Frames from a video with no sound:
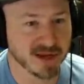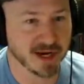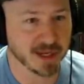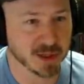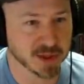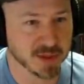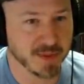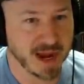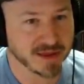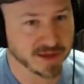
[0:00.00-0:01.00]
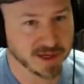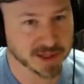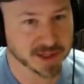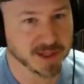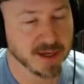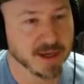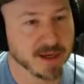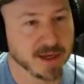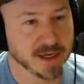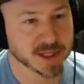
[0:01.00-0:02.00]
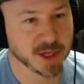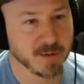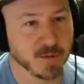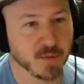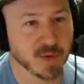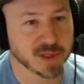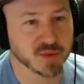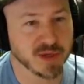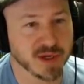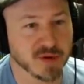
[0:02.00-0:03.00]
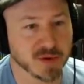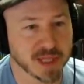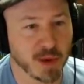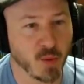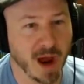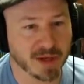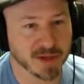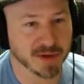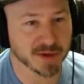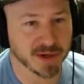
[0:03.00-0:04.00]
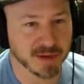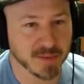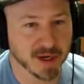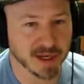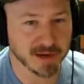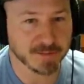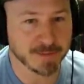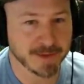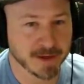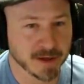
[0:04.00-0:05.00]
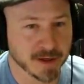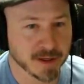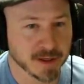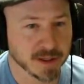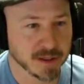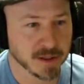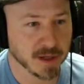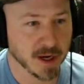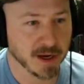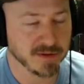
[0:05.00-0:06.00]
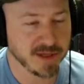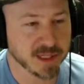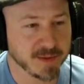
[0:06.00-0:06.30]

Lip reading: that I could use to buy things. So what's really cool is that while you're earning money, these